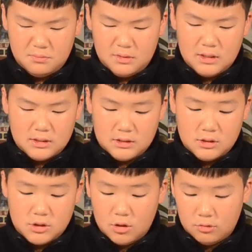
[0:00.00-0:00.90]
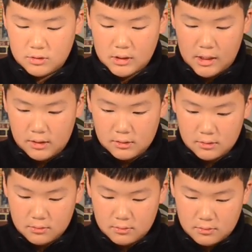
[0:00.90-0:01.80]
This is so tight.
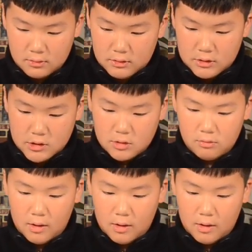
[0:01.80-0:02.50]
So